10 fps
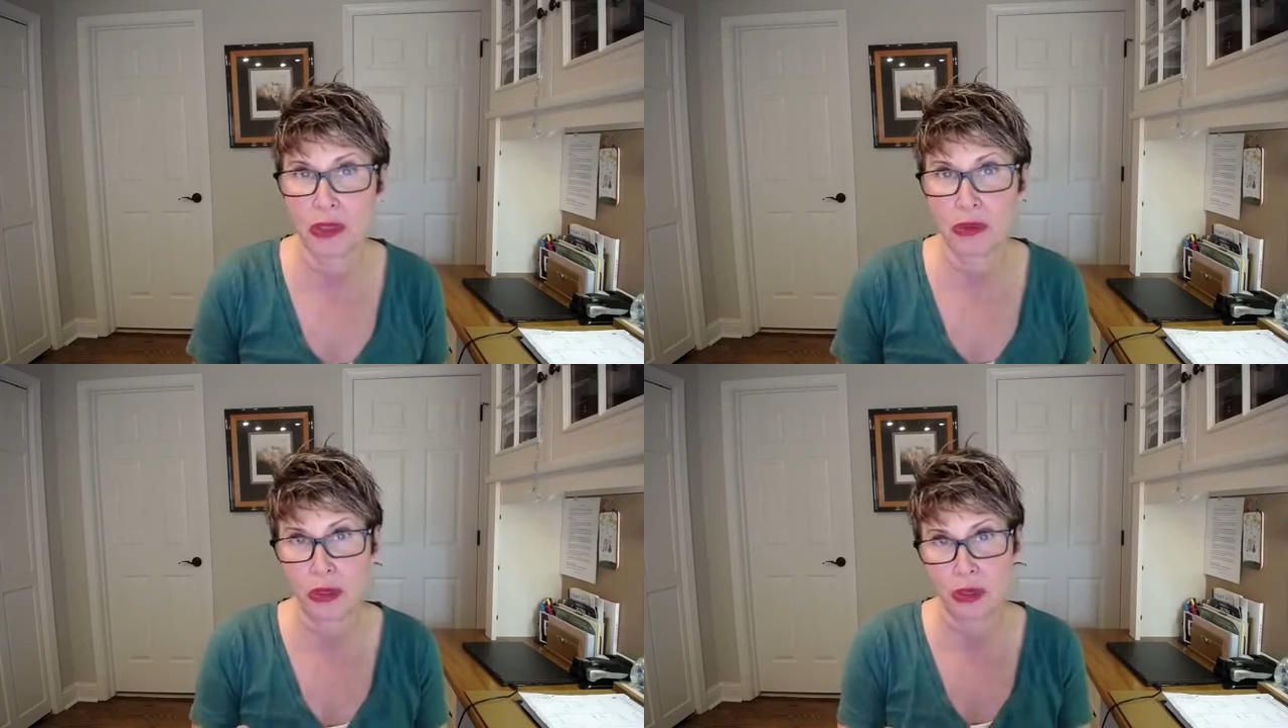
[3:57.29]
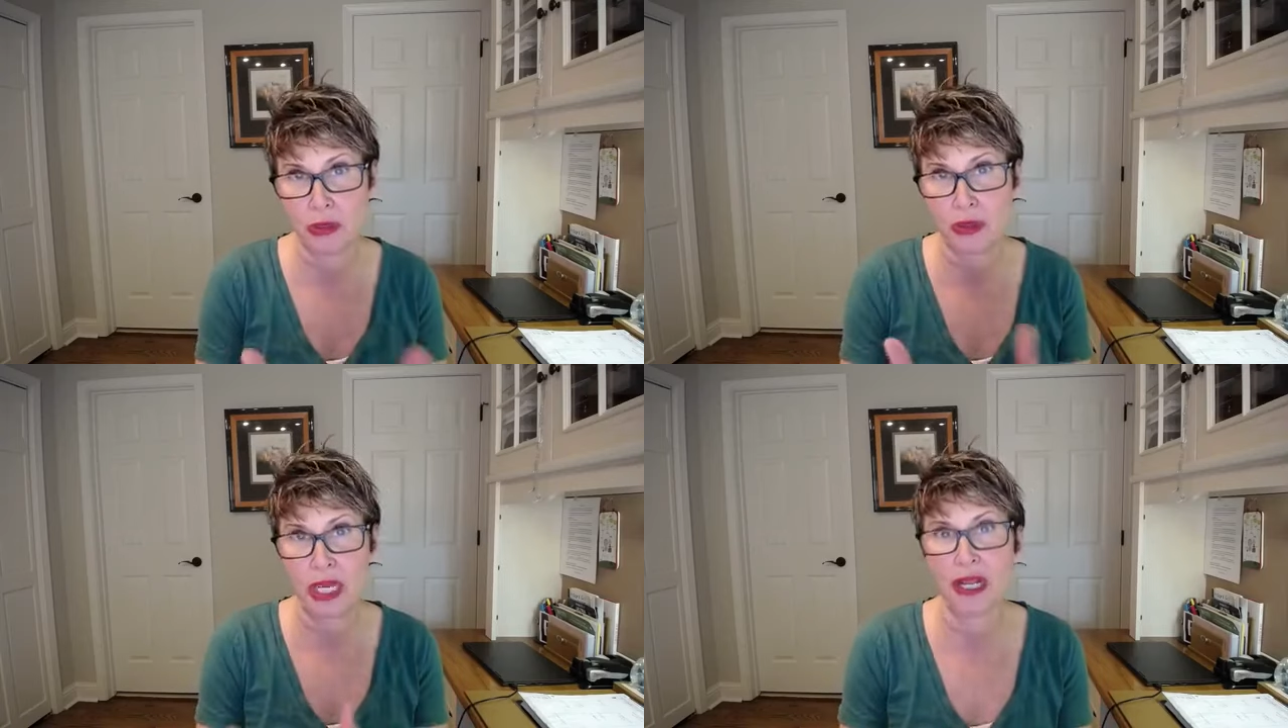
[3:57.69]
you
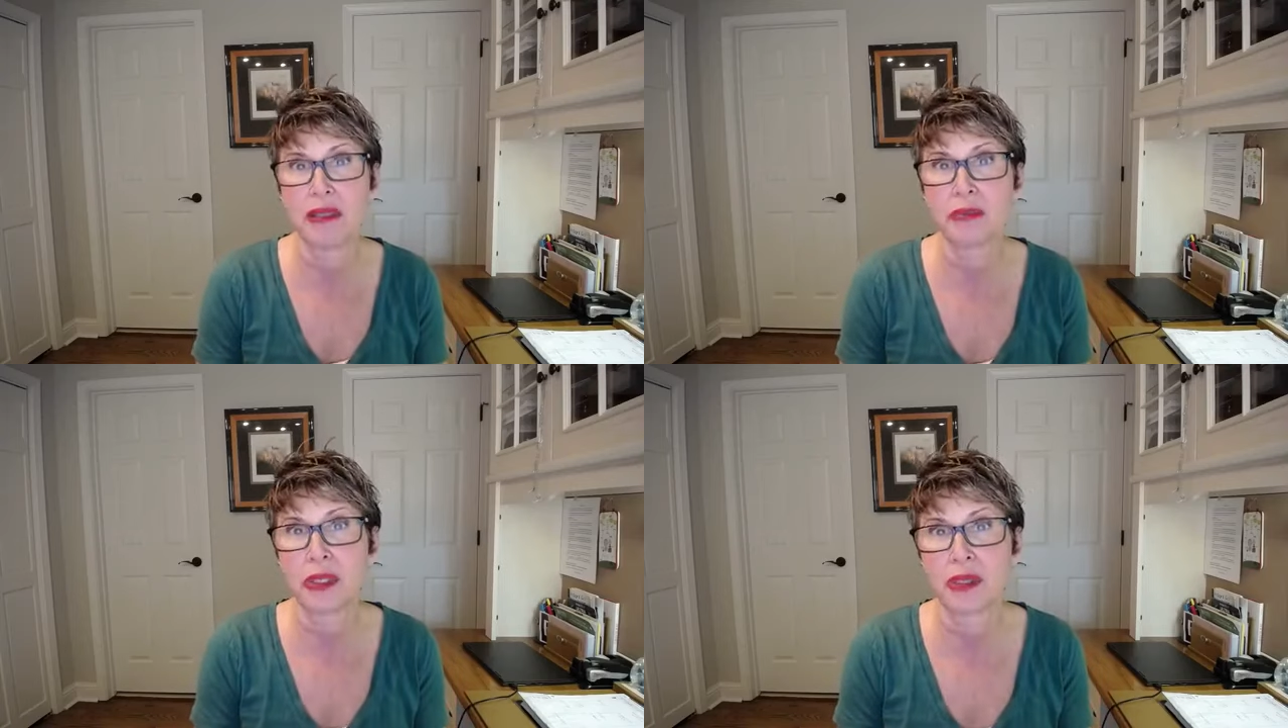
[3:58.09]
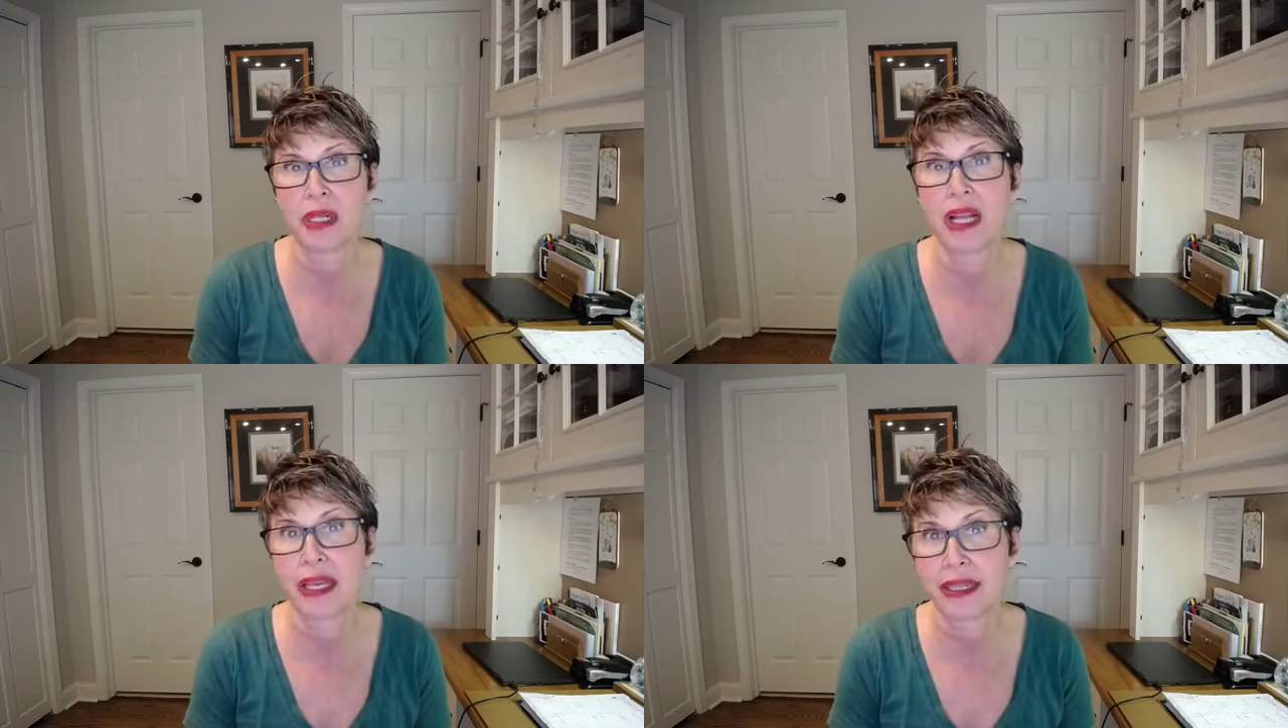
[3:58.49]
know to help your
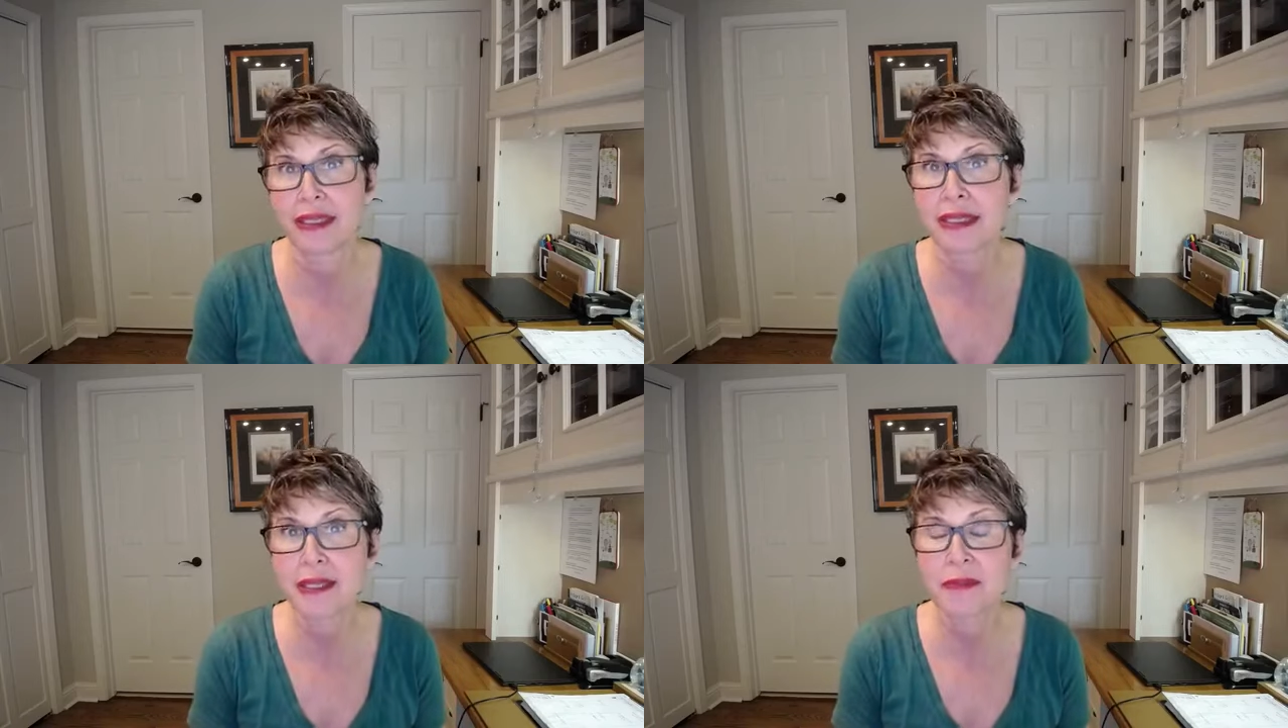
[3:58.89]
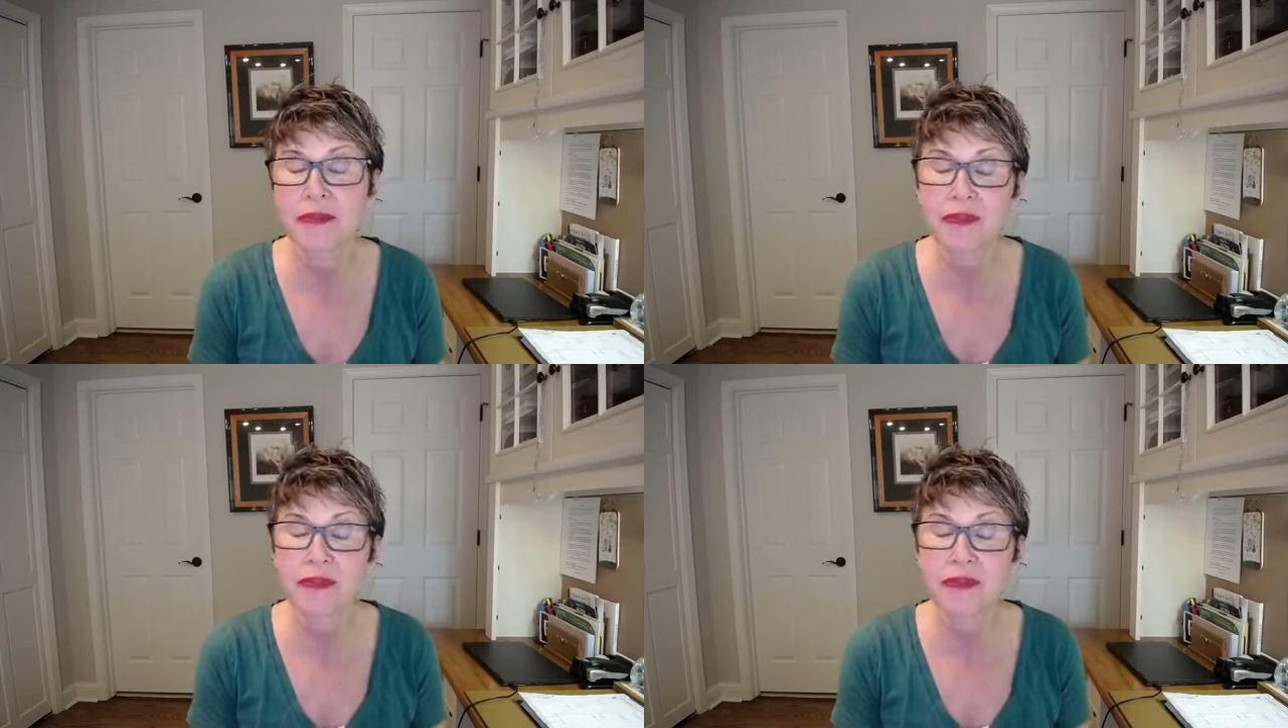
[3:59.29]
clients.